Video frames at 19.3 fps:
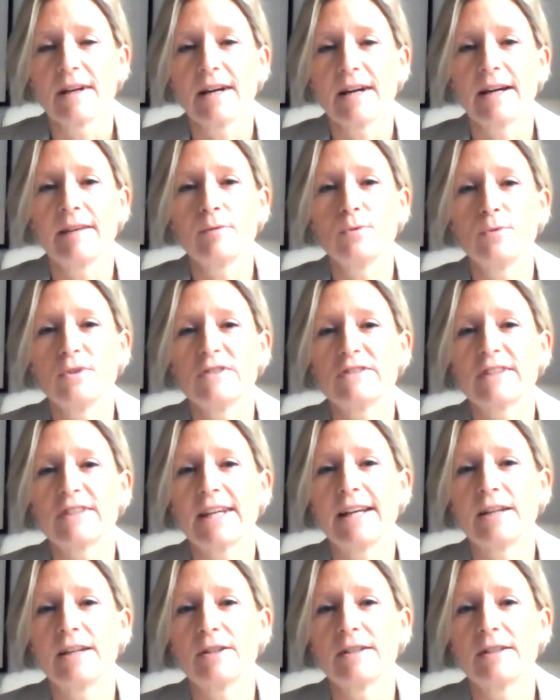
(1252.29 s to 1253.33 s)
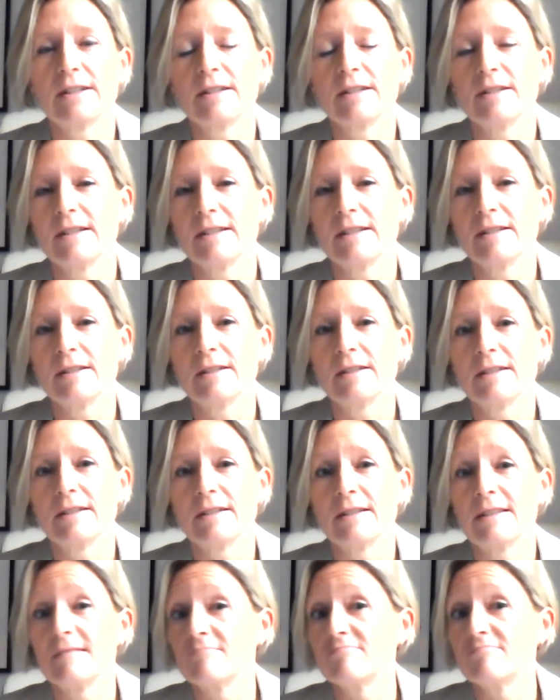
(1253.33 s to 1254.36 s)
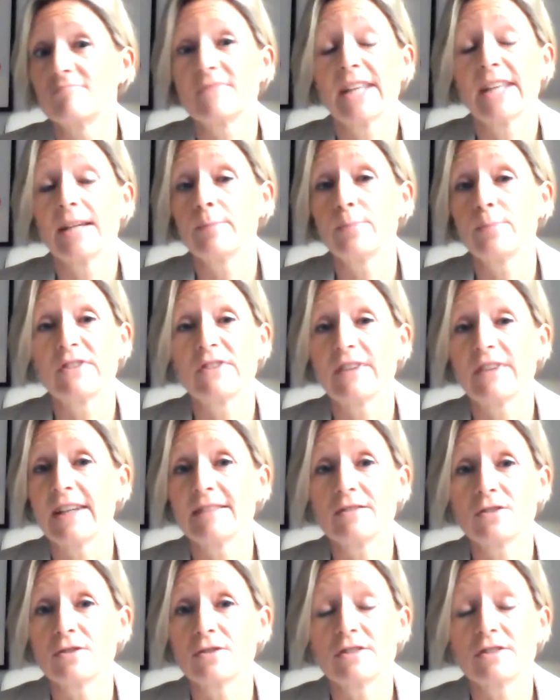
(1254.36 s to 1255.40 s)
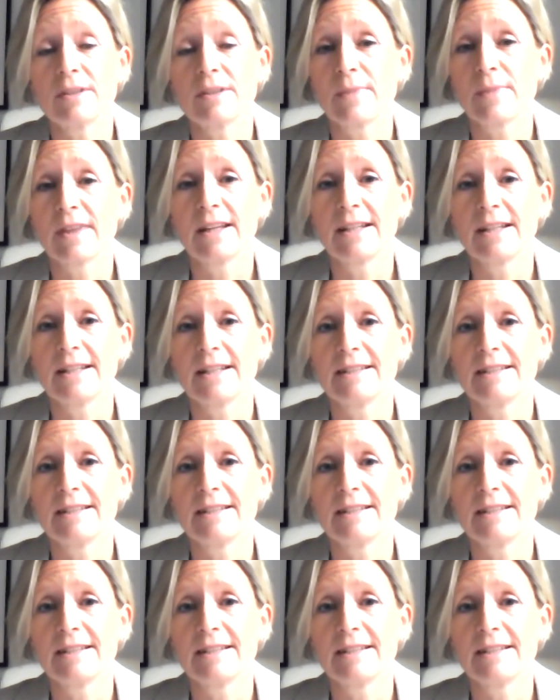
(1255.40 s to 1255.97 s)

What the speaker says: I would say 10% or something